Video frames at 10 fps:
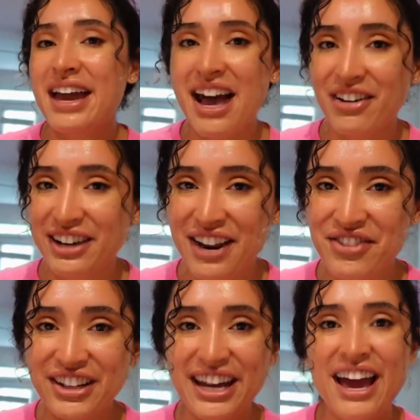And how could I
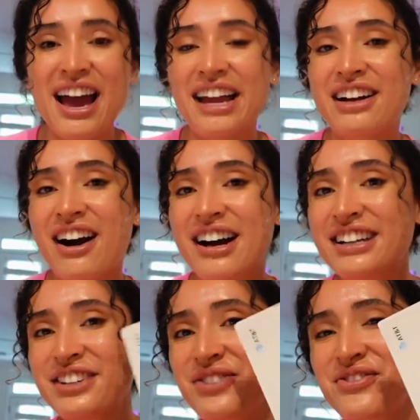forget, I got a
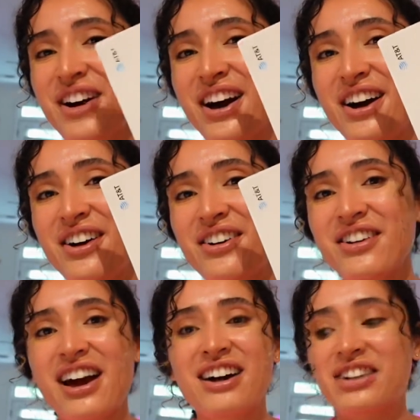new
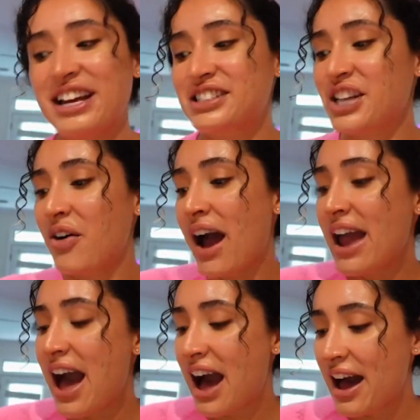phone. Okay, so I
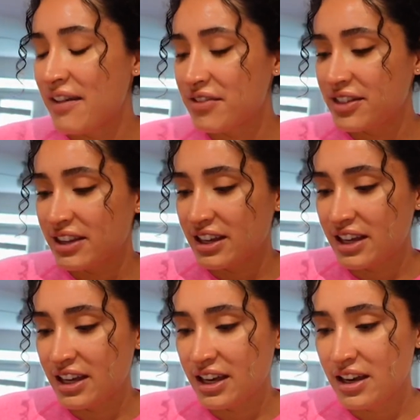have
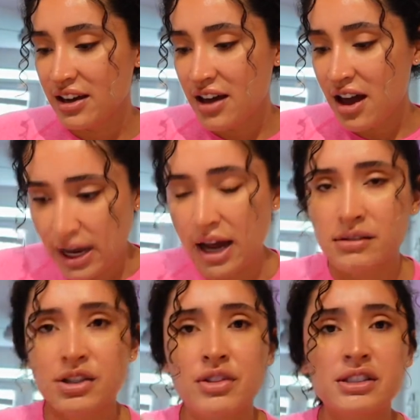the, yeah,
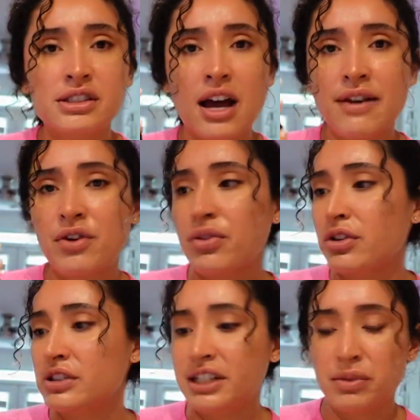so this is the iPhone
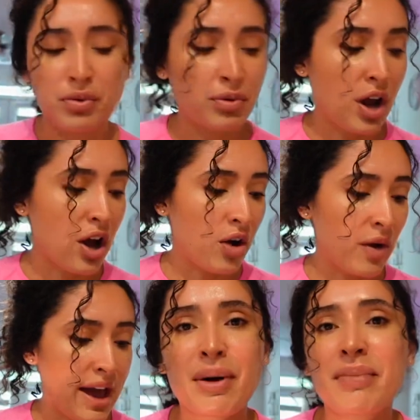13 Pro.
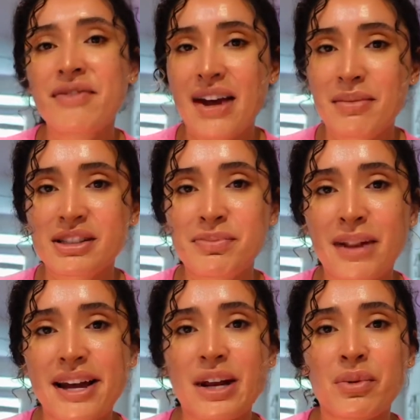I'm on my family's
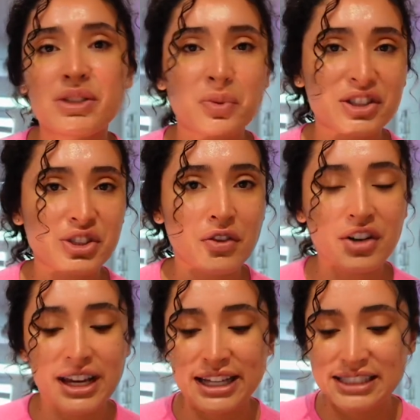plan and we switched over
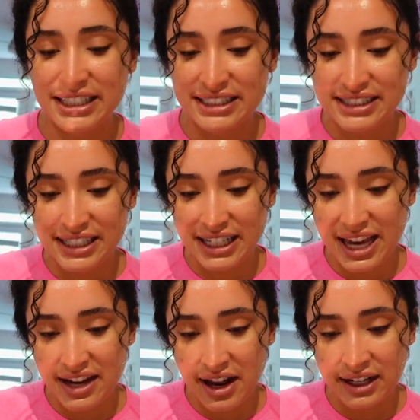to AT&T
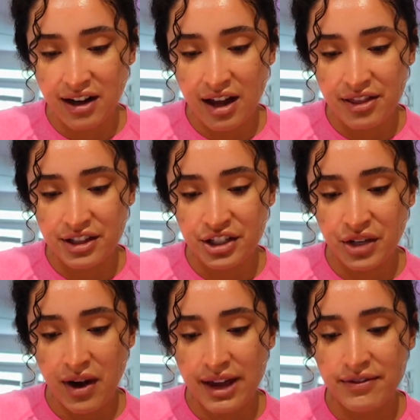and I got the
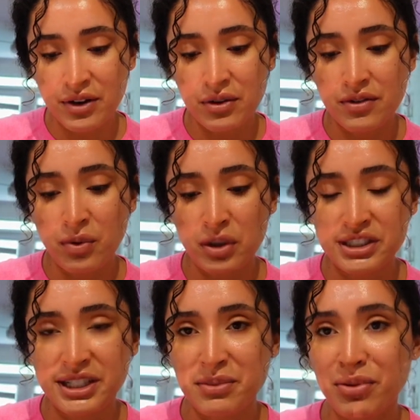new iPhone
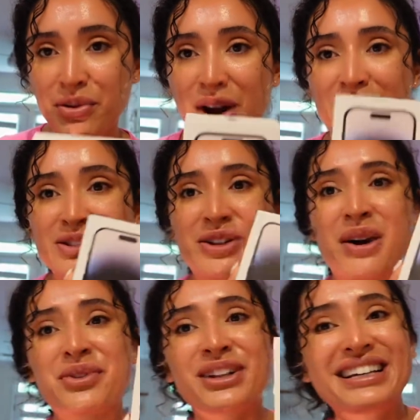14 Pro. So
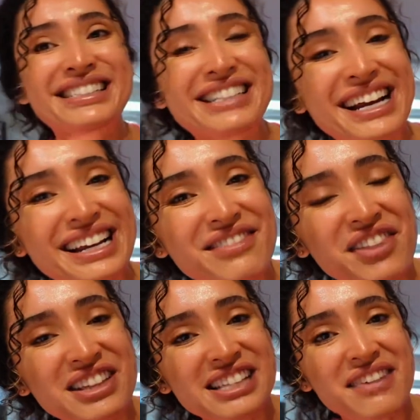I'm really excited
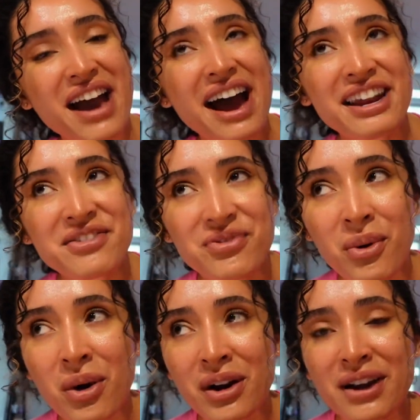about this. I've had it
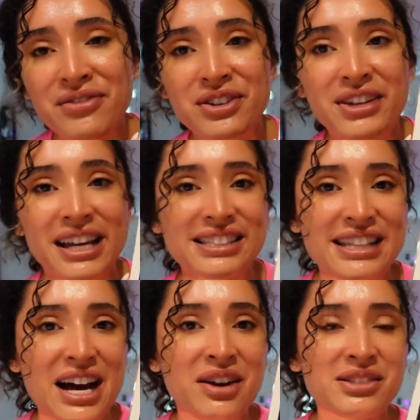for a few days
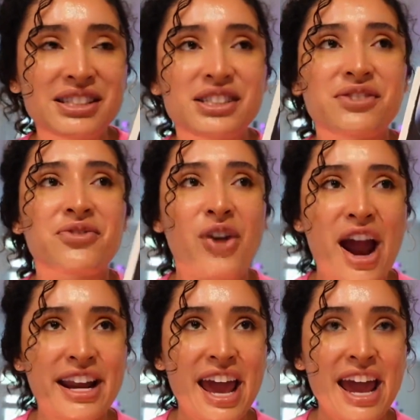now, since
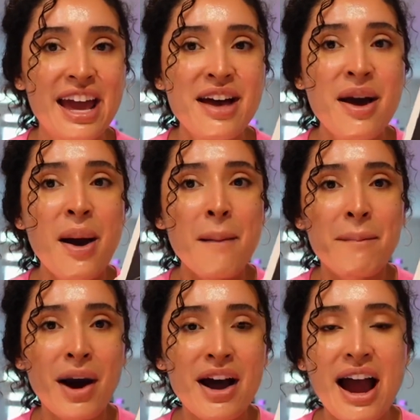Friday
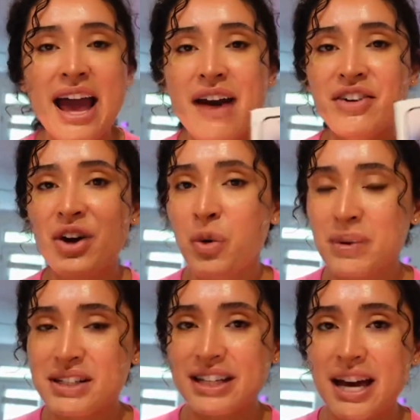but I haven't
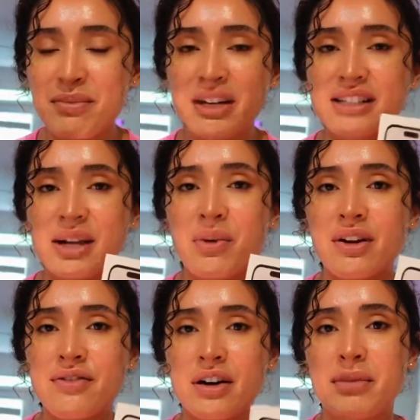opened it yet because I
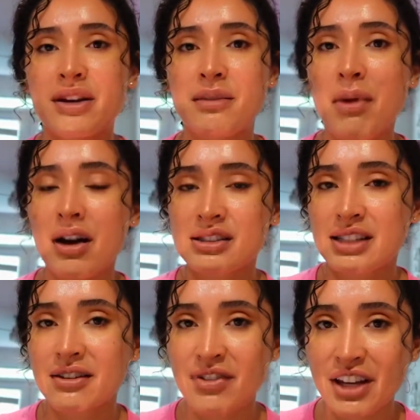want to film an
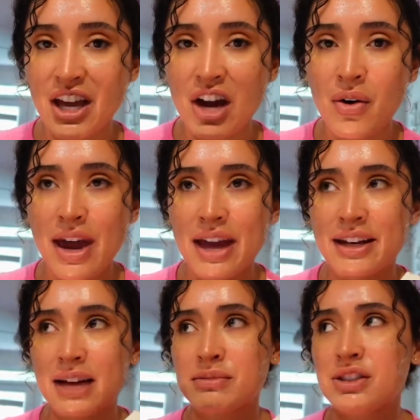unboxing video
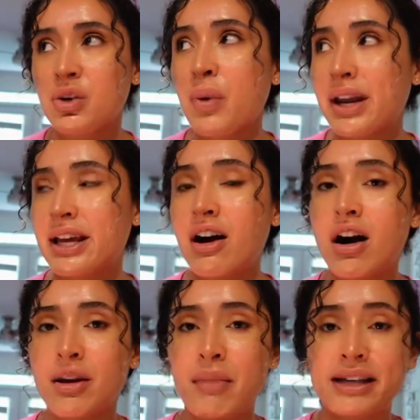and I'm still waiting
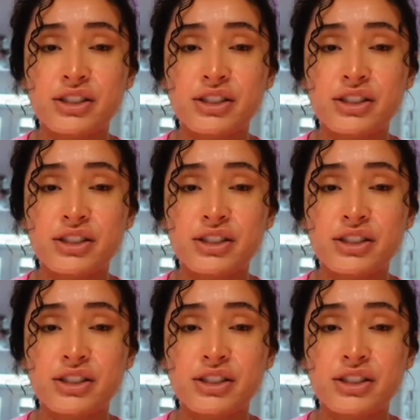on my